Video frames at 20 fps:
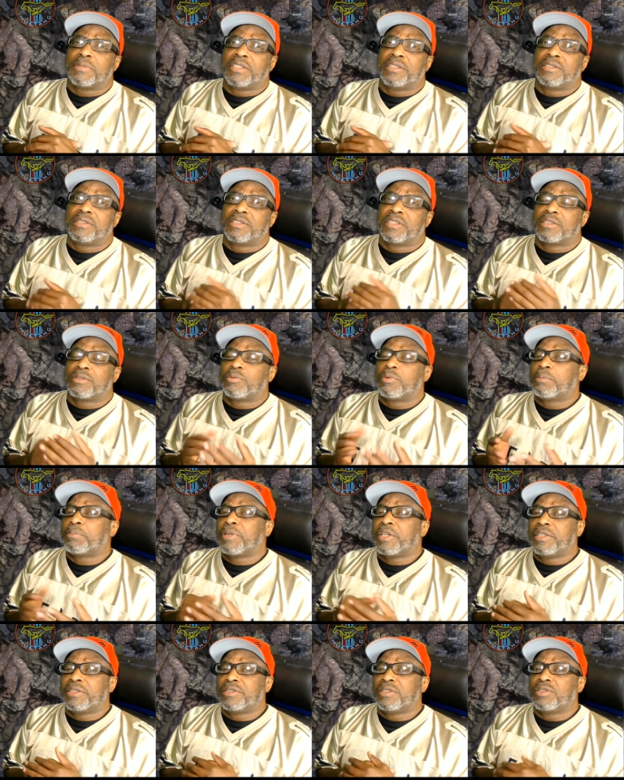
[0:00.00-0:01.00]
to just
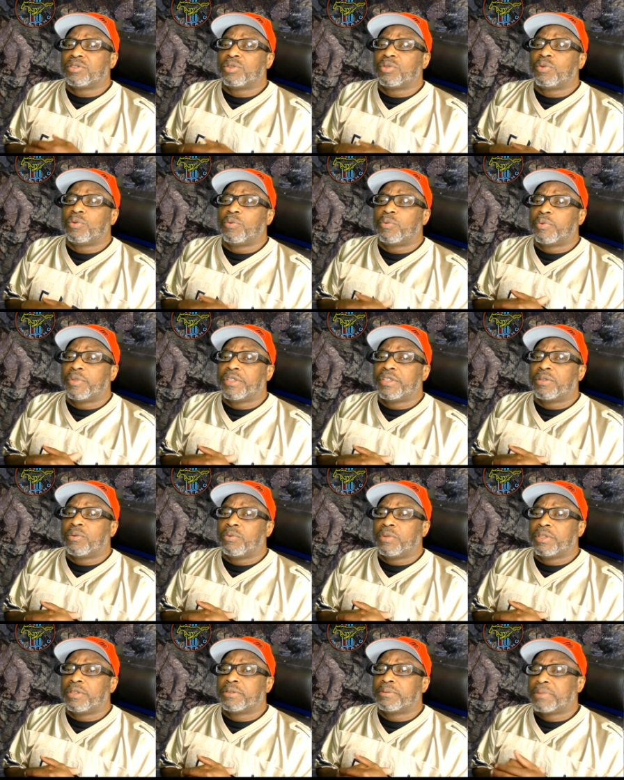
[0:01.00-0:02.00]
replace the 2 rear
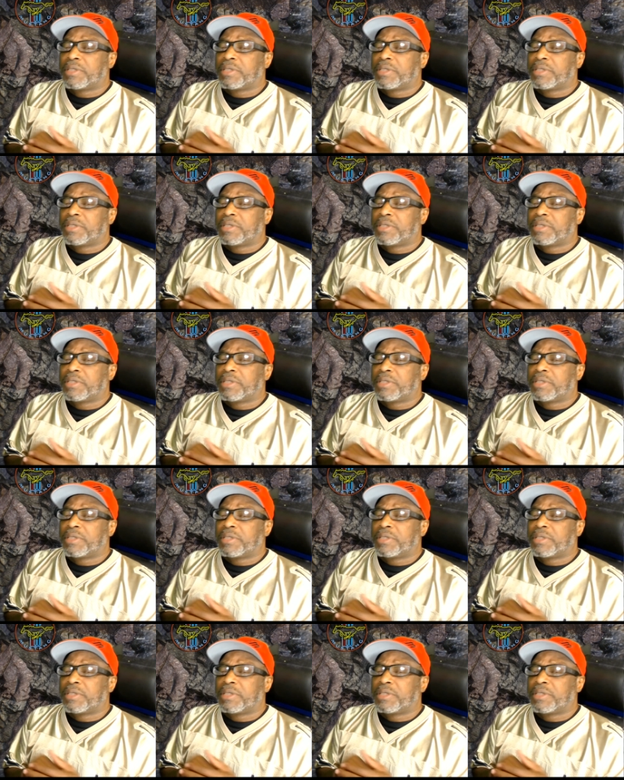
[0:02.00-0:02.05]
wheels,